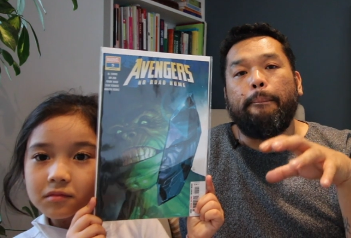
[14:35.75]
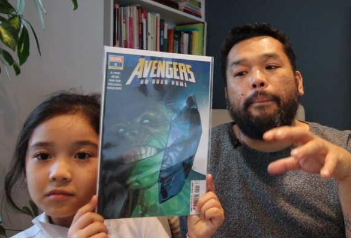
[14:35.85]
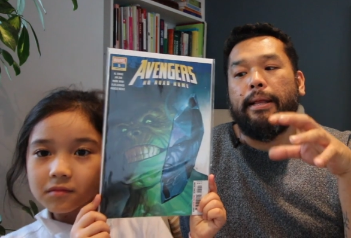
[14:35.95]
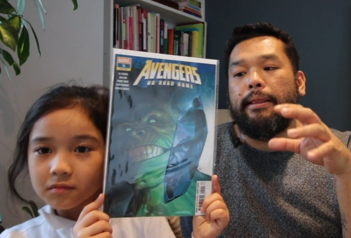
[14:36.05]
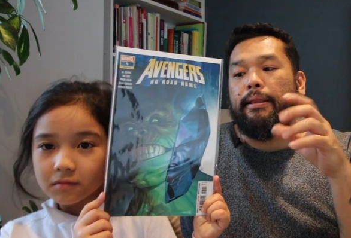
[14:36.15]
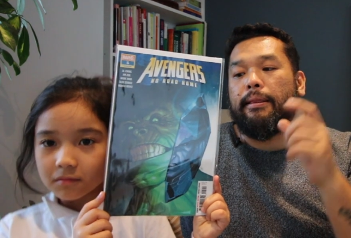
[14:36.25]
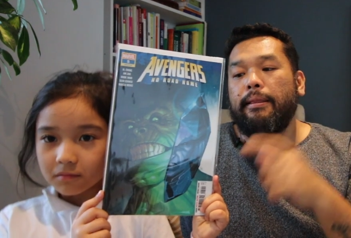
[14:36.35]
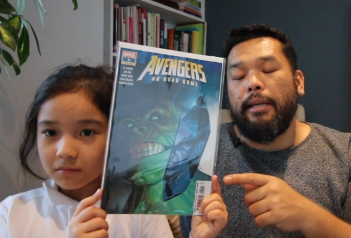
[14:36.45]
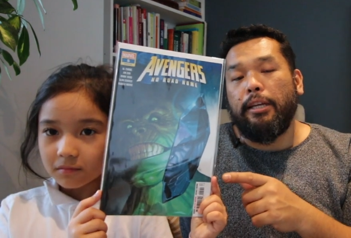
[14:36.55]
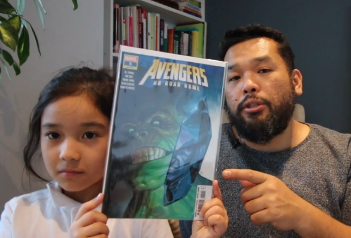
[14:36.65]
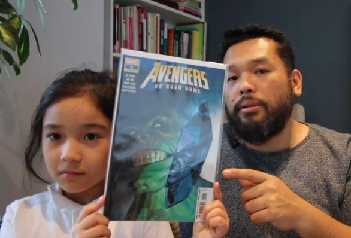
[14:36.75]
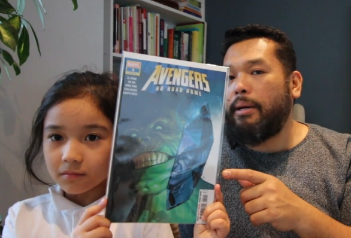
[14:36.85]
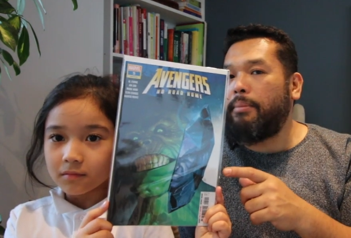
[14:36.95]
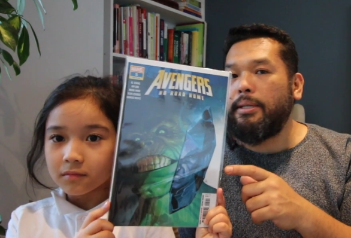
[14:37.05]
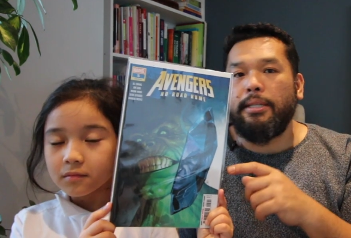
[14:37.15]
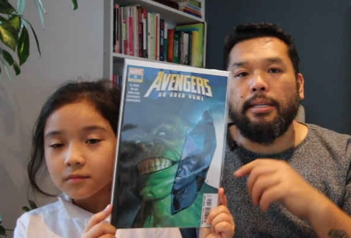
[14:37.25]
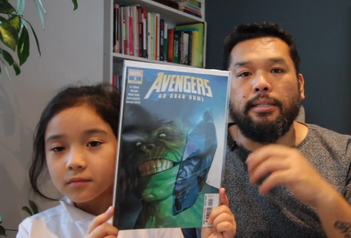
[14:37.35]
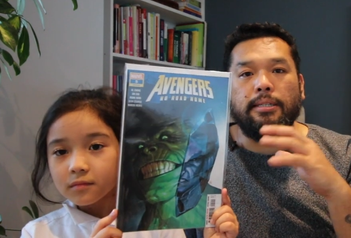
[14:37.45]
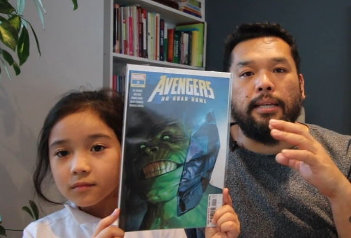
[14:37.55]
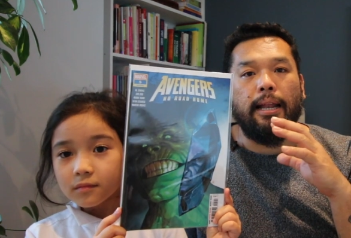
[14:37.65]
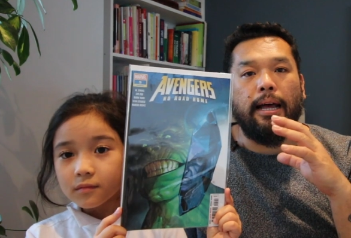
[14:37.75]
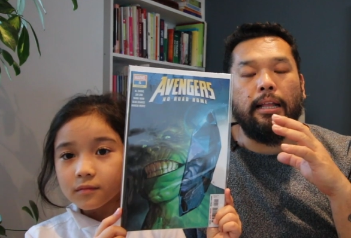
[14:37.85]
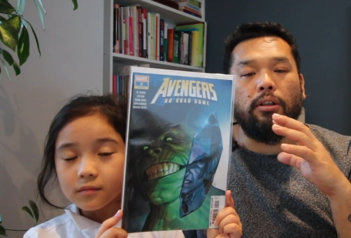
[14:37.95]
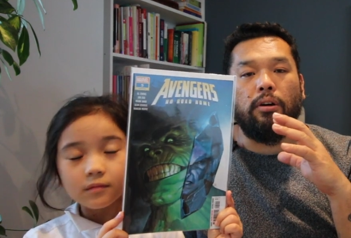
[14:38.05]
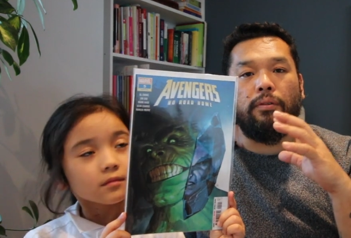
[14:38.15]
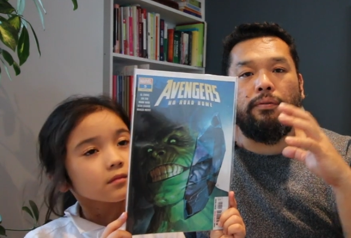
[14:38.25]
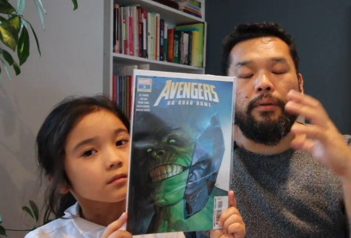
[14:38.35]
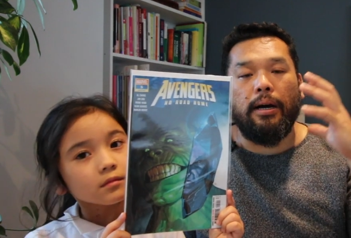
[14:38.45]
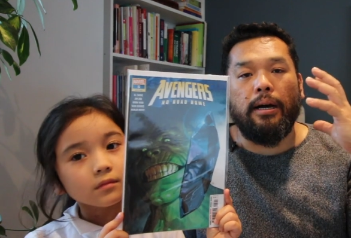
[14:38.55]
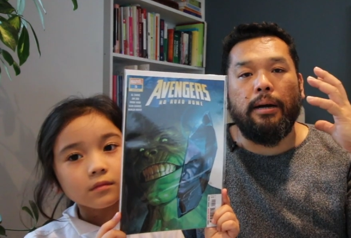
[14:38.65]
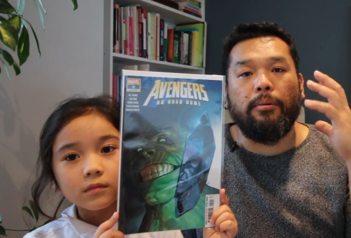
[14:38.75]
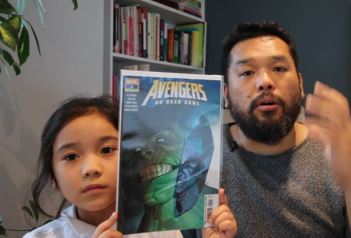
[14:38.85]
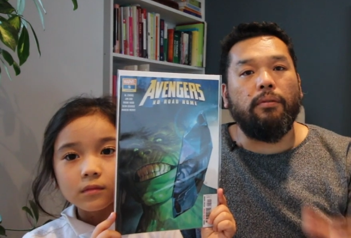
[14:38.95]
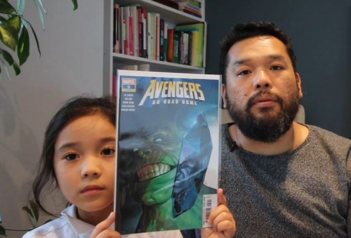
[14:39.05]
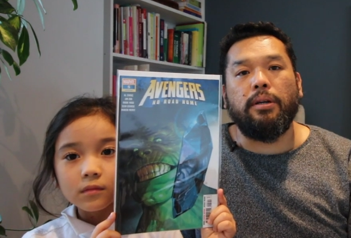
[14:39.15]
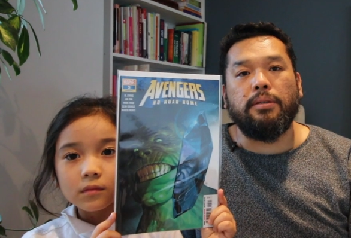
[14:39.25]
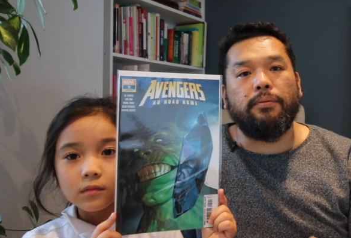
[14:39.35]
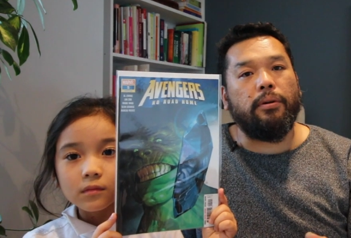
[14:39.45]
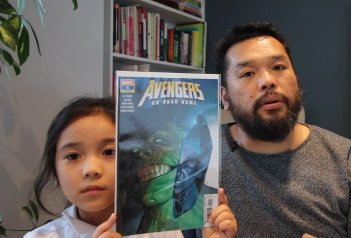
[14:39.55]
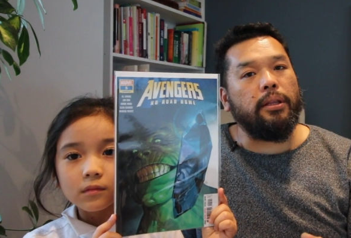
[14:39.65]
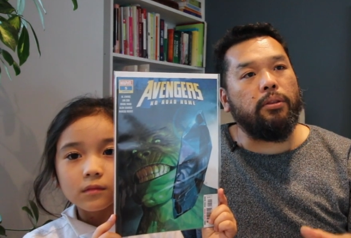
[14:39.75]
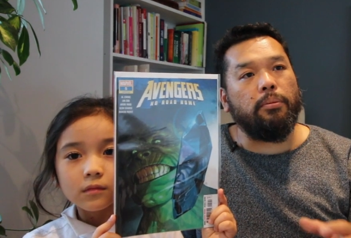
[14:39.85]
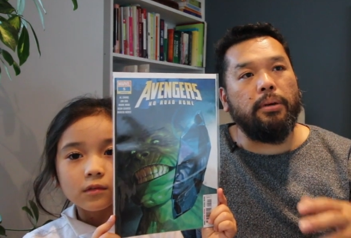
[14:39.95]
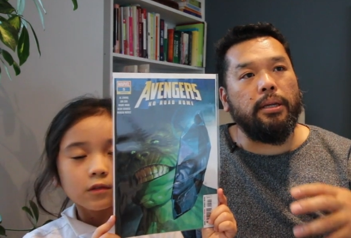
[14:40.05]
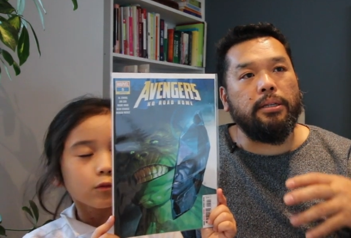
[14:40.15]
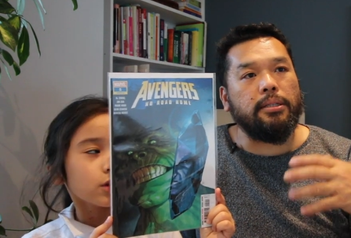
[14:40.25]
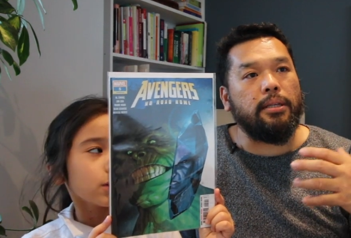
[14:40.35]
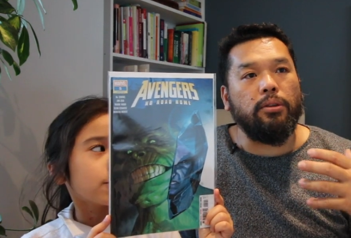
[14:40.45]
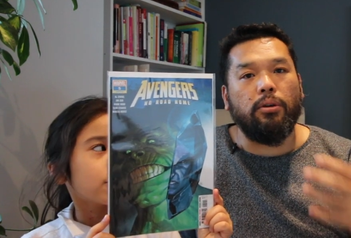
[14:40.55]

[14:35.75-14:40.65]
Speaker 1: But issue #6, there's a lot of covers for it to be just a